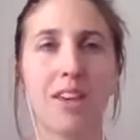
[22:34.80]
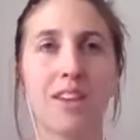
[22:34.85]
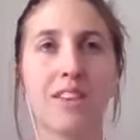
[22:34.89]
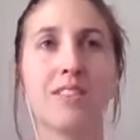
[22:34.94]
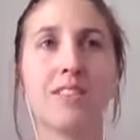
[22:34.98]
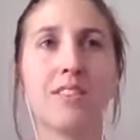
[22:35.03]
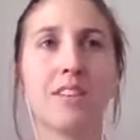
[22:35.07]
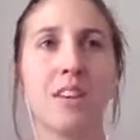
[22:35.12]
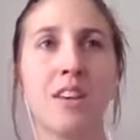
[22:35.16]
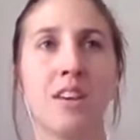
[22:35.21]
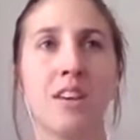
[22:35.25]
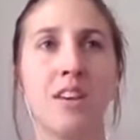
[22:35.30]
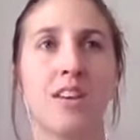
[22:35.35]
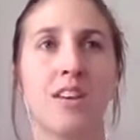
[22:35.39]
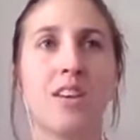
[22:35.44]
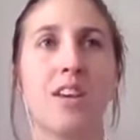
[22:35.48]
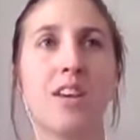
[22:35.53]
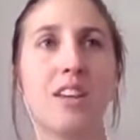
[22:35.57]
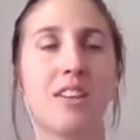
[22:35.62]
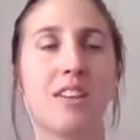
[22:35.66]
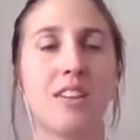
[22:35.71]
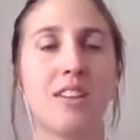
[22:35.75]
because
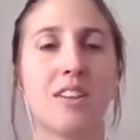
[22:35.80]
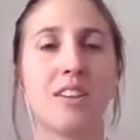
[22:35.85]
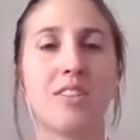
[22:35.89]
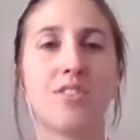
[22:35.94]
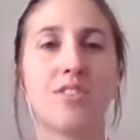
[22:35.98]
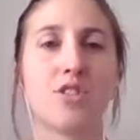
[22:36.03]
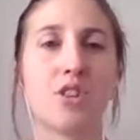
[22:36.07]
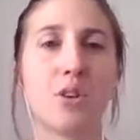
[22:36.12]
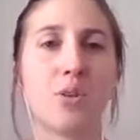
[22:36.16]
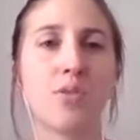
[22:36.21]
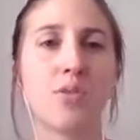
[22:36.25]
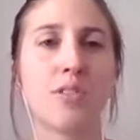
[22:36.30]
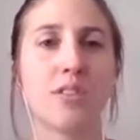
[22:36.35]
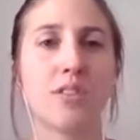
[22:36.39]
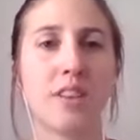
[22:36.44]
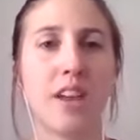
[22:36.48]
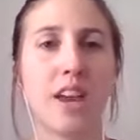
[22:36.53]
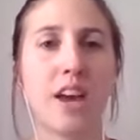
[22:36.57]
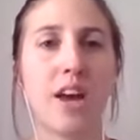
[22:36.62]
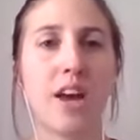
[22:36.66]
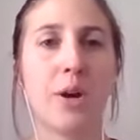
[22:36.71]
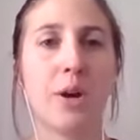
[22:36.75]
it, it shows
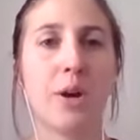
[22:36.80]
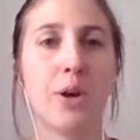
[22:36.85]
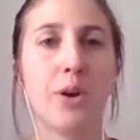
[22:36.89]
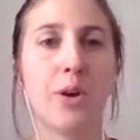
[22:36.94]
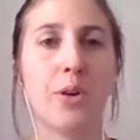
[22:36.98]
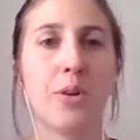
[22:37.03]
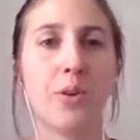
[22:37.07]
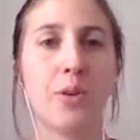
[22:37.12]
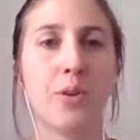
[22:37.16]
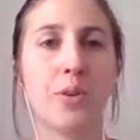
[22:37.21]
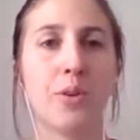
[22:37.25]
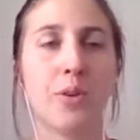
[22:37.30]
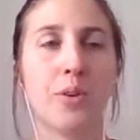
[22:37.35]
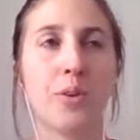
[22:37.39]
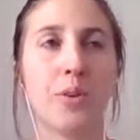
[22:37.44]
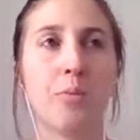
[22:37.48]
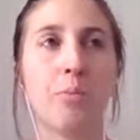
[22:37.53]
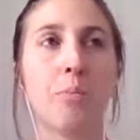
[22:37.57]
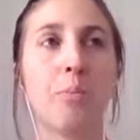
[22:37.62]
us how